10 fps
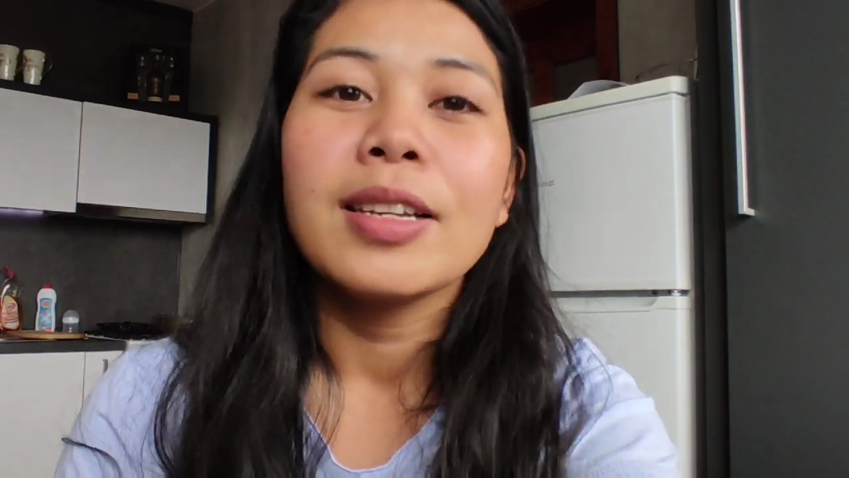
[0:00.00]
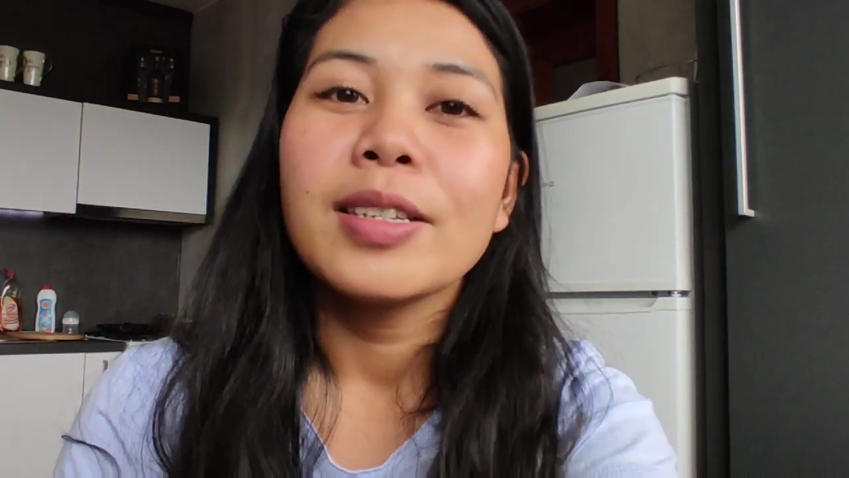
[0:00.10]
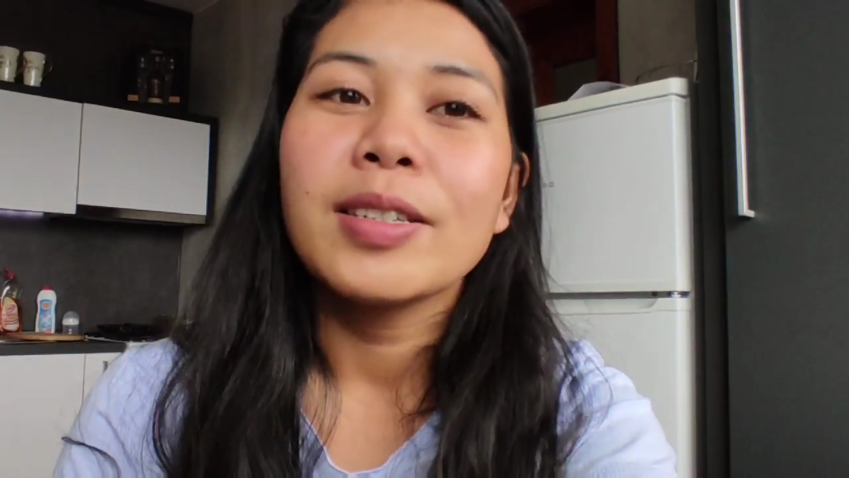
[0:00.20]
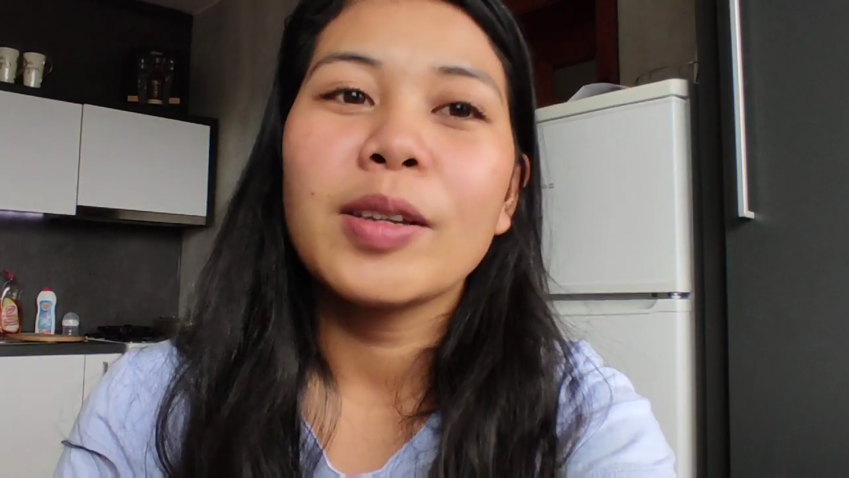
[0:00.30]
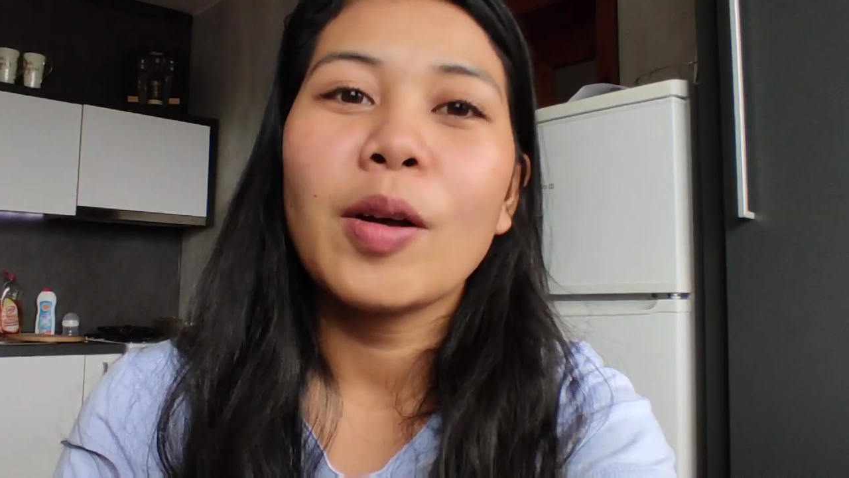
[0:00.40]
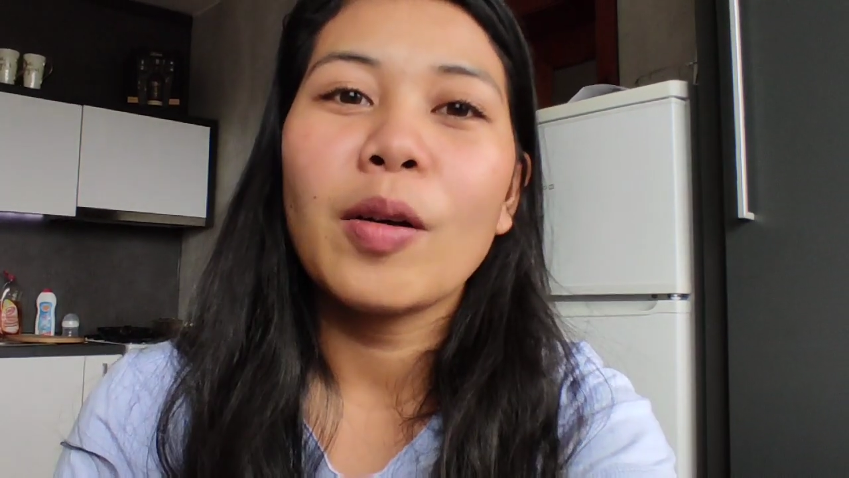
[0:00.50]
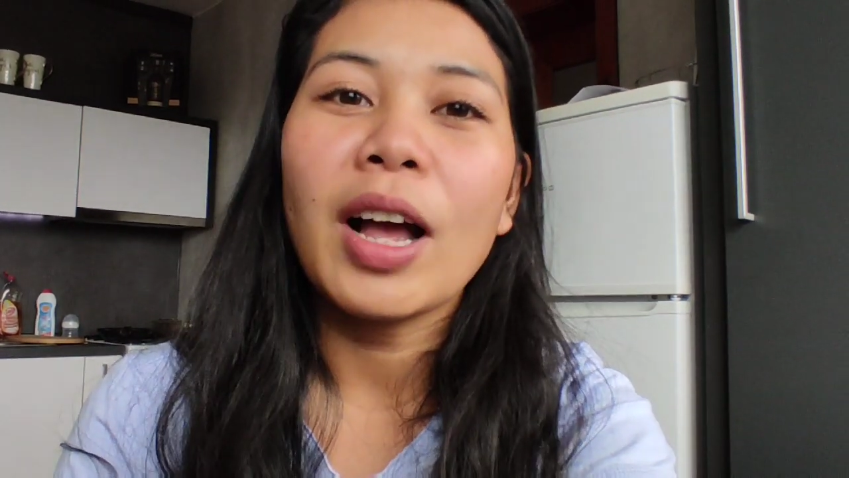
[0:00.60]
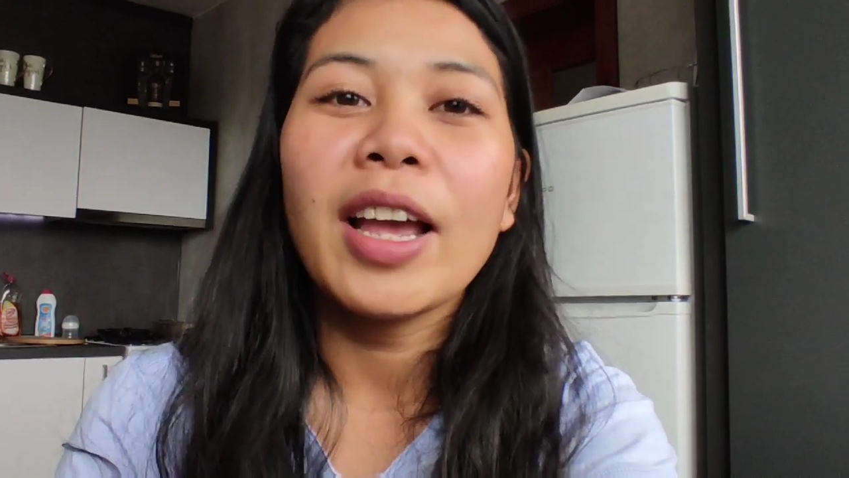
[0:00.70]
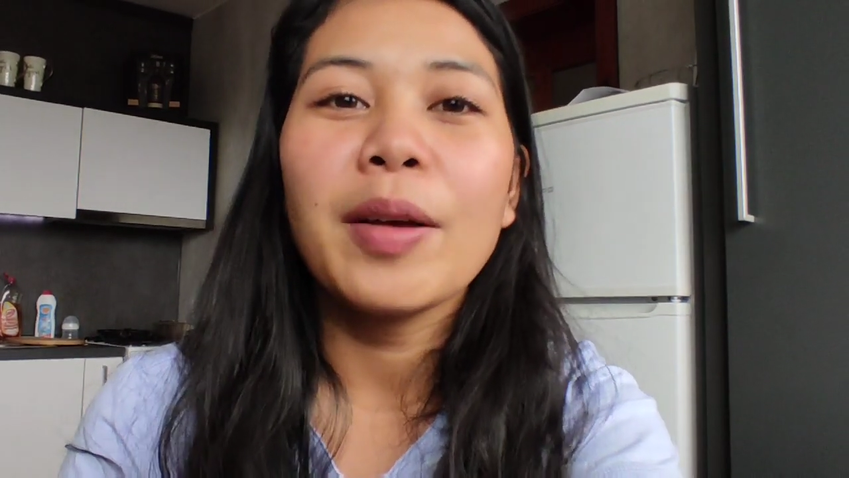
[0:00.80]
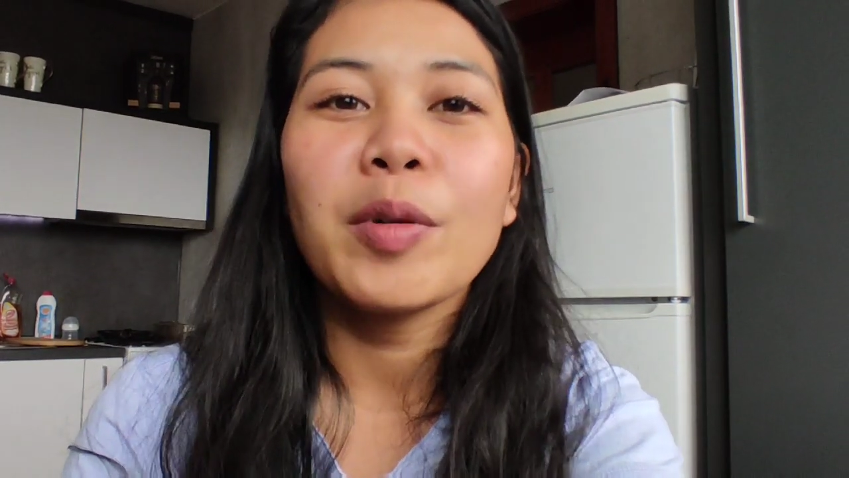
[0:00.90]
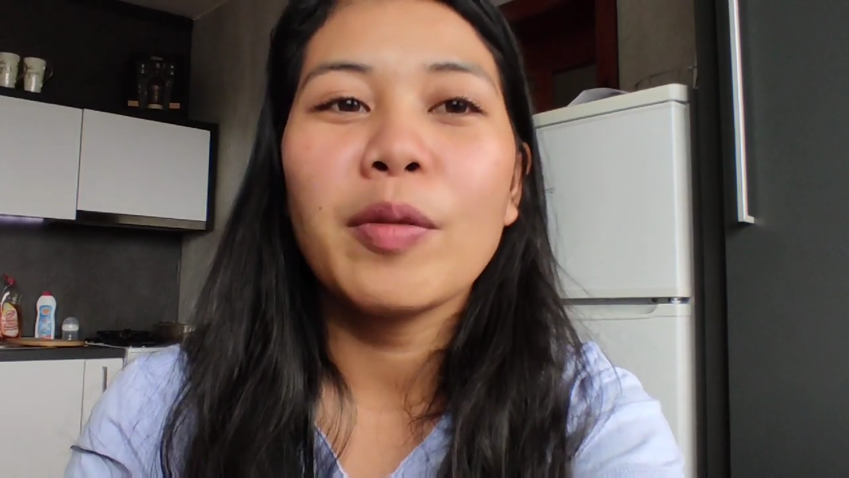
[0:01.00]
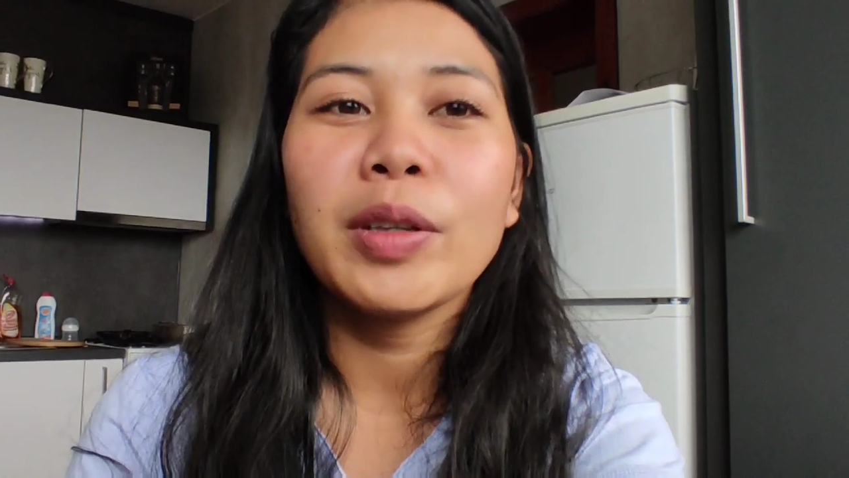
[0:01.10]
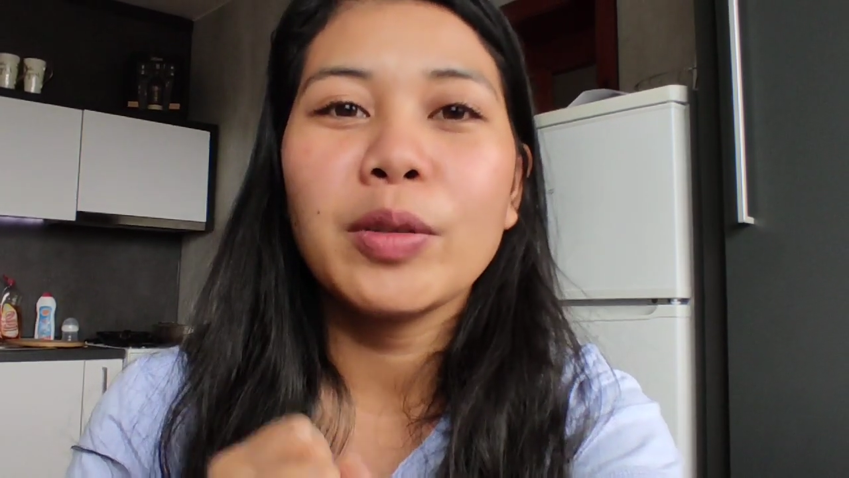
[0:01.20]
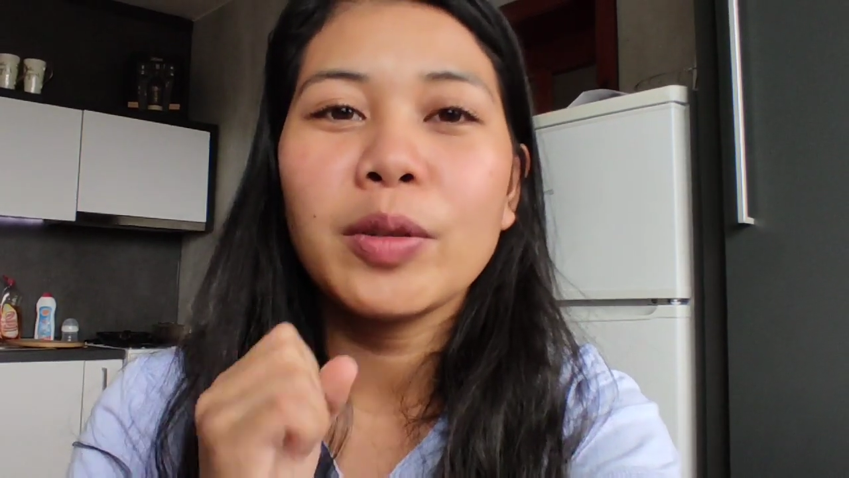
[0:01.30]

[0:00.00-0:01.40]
So I am going to